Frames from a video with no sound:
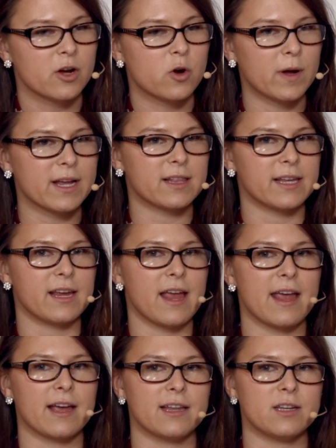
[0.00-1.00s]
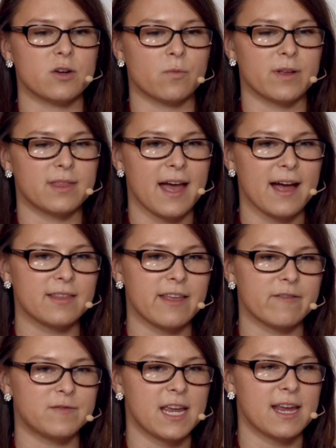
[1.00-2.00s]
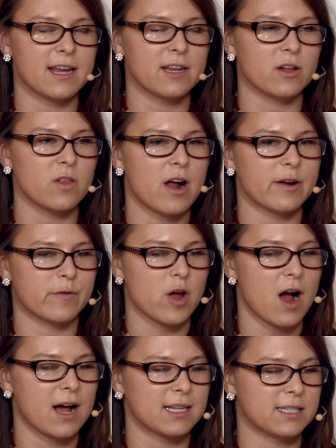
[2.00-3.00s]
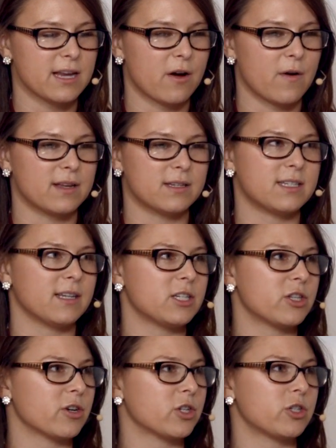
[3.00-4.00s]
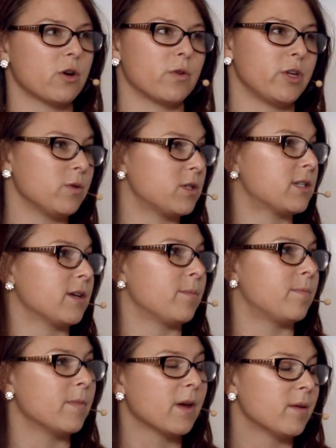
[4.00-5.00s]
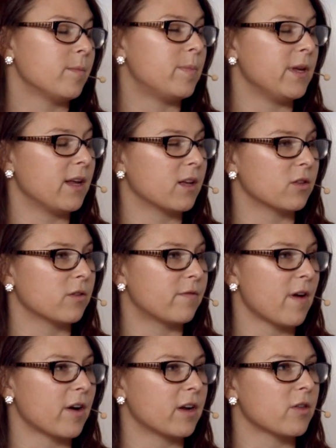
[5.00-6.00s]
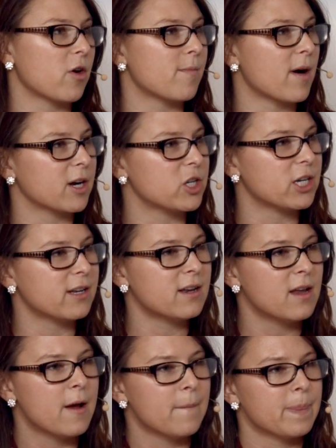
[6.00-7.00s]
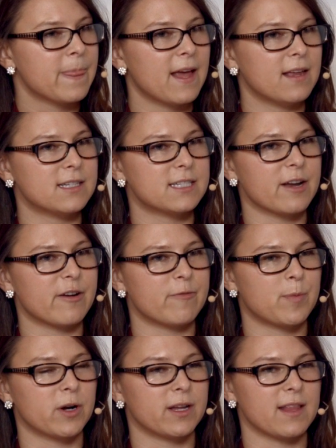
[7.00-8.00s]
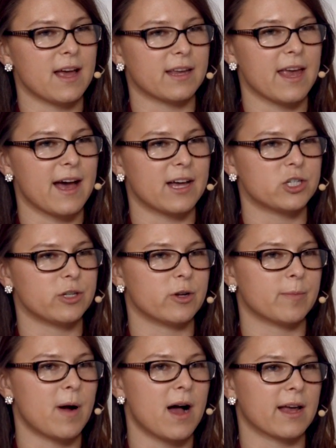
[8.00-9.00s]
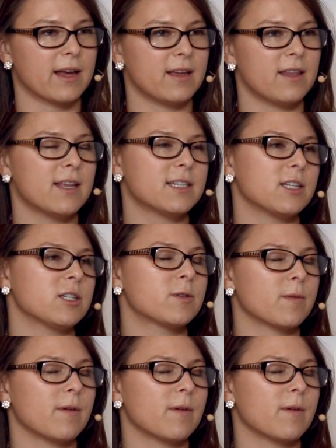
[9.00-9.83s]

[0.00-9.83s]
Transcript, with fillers: quickly. And with that, they've taken a lot of cost out. And since they're so used to being very low margin, instead of putting that cash in their pocket, and this is